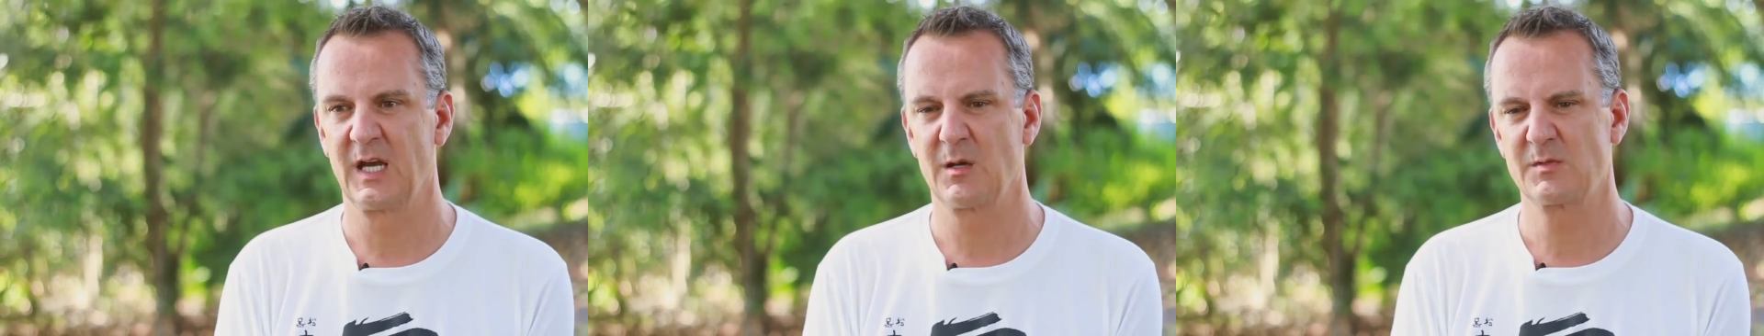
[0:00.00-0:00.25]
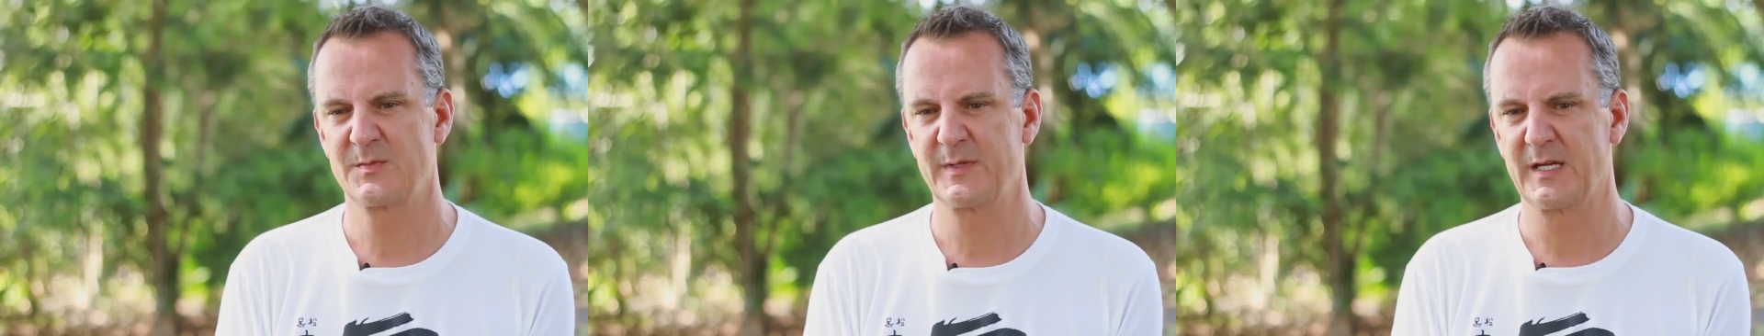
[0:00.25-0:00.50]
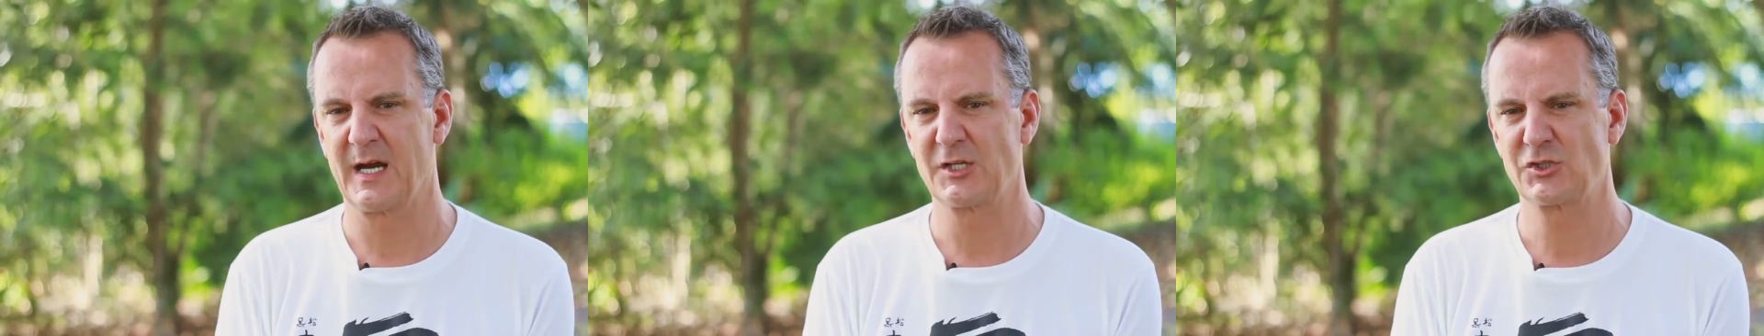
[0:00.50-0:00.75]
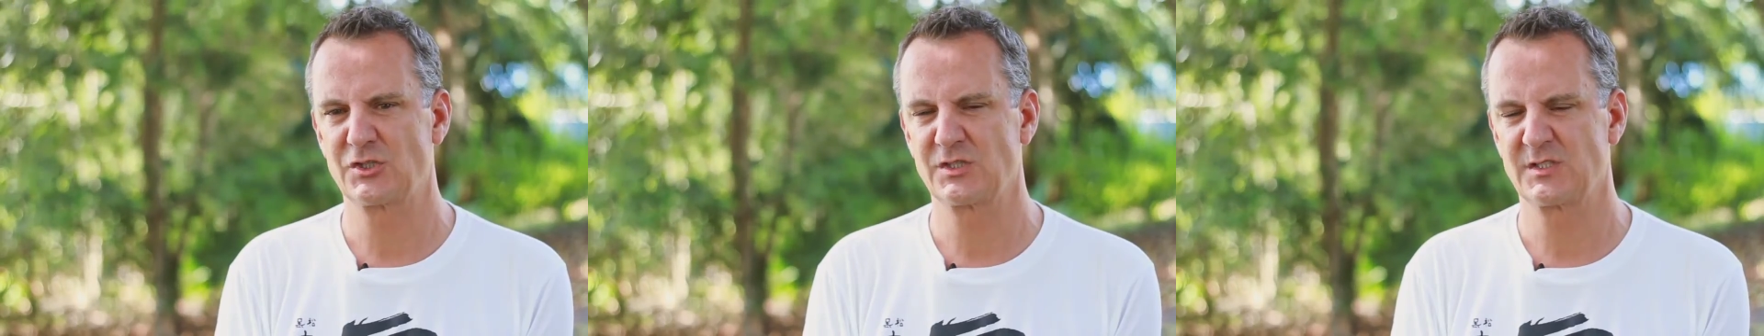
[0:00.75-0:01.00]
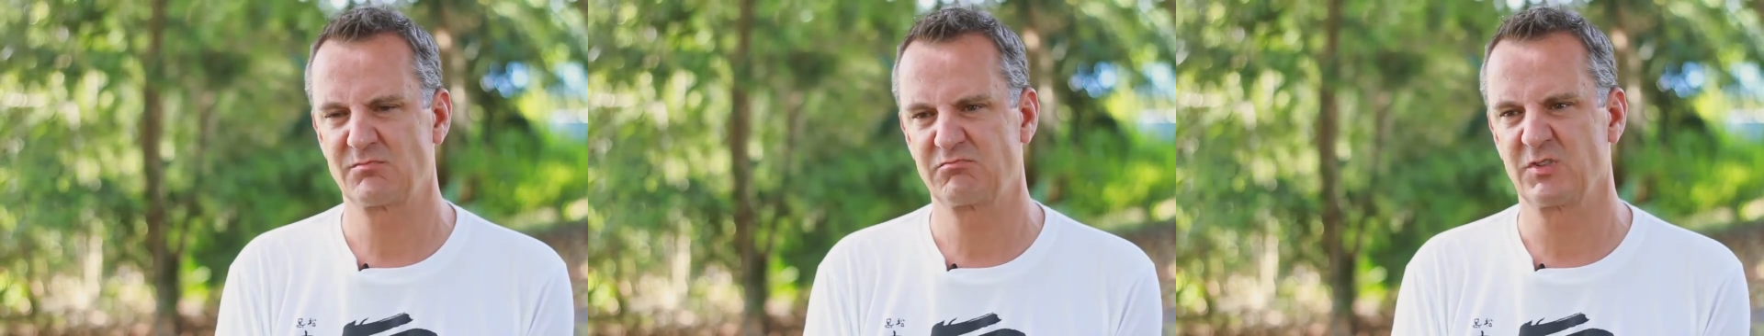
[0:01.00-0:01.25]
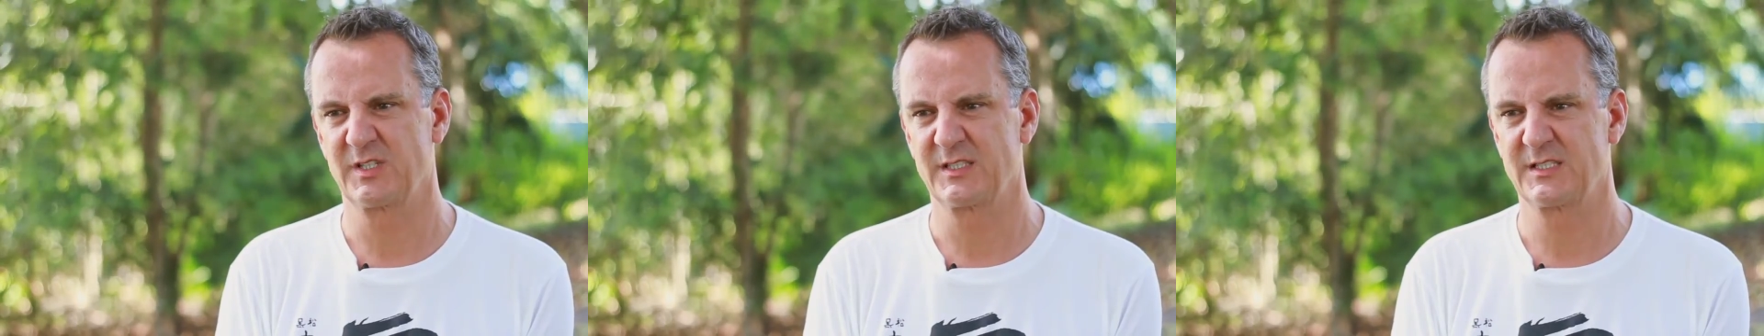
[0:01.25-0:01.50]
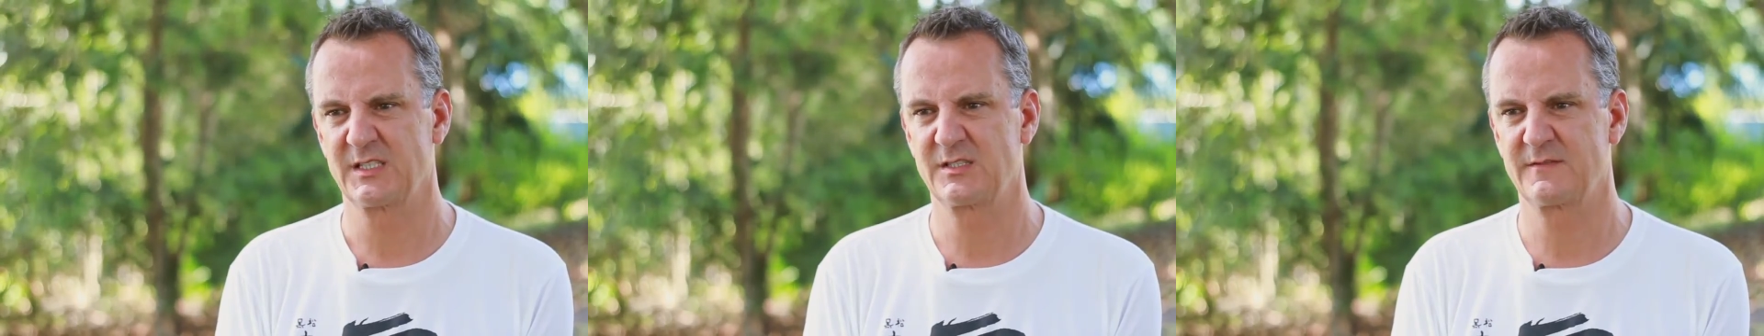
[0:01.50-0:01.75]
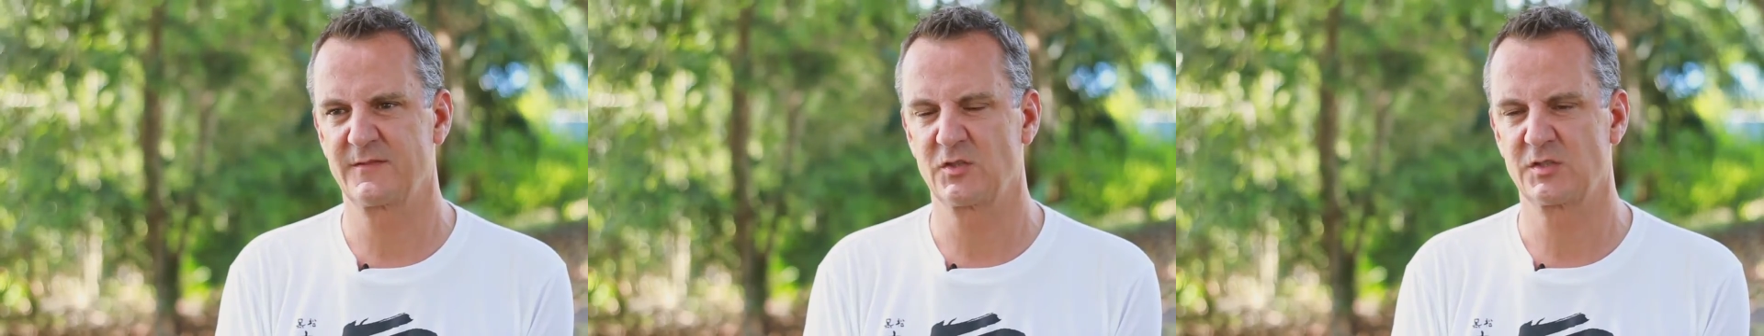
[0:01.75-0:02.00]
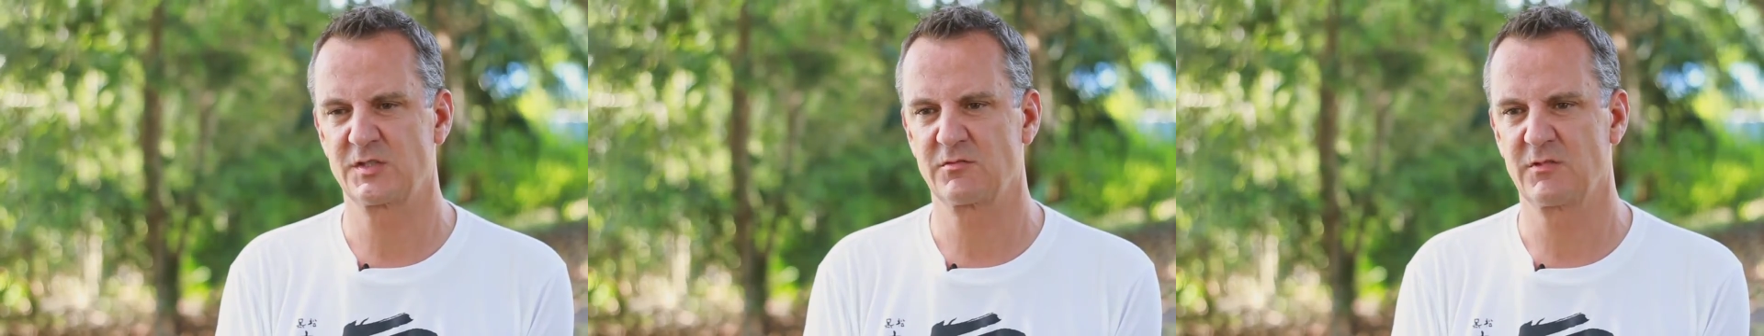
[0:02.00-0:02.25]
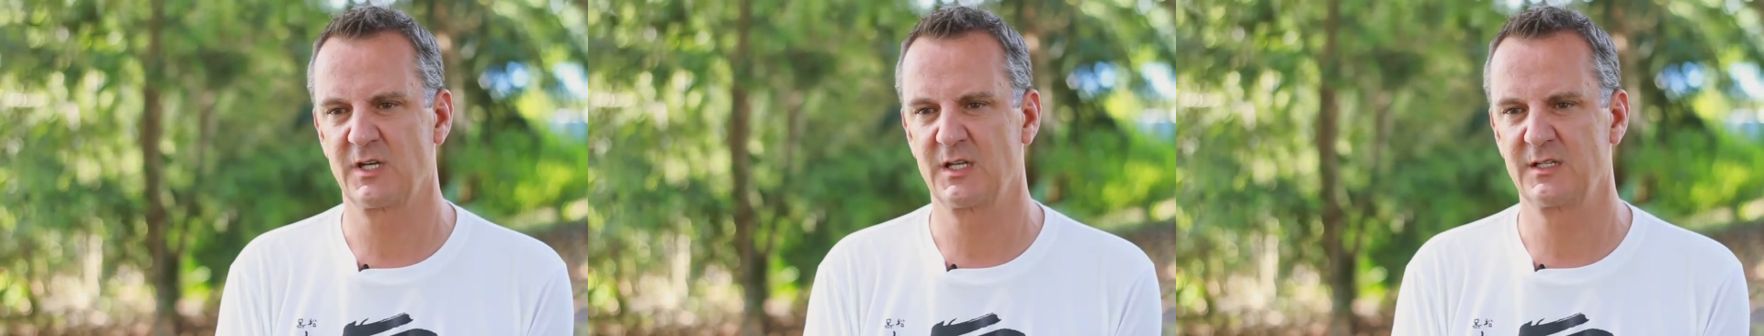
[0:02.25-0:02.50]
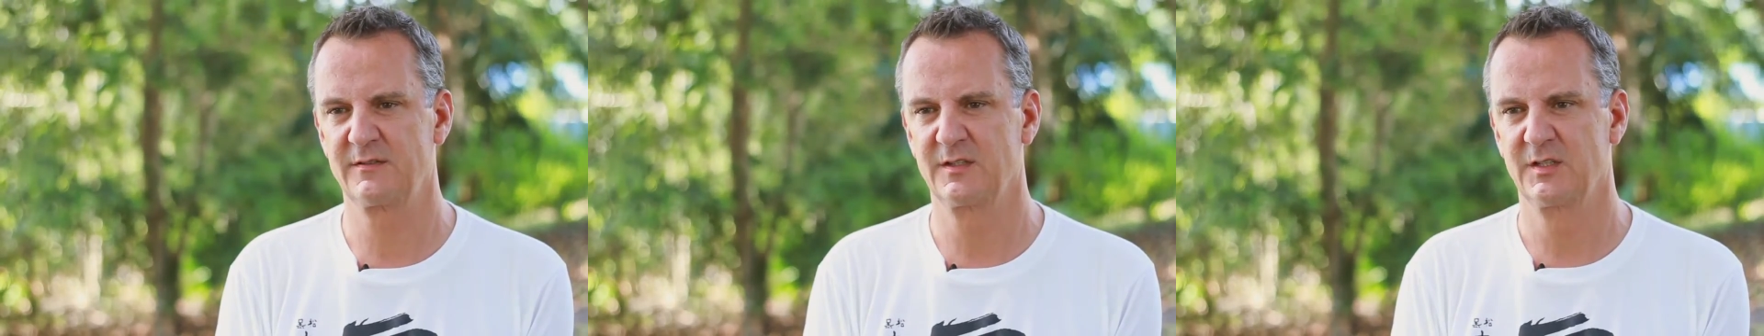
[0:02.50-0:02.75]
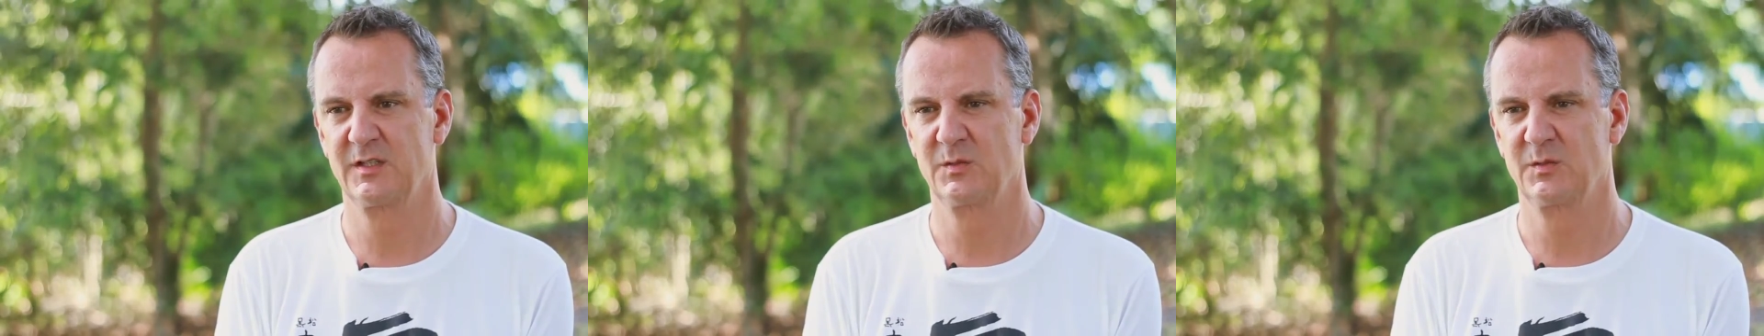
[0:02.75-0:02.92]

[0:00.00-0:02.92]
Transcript: was a bit anxious when I did first arrive,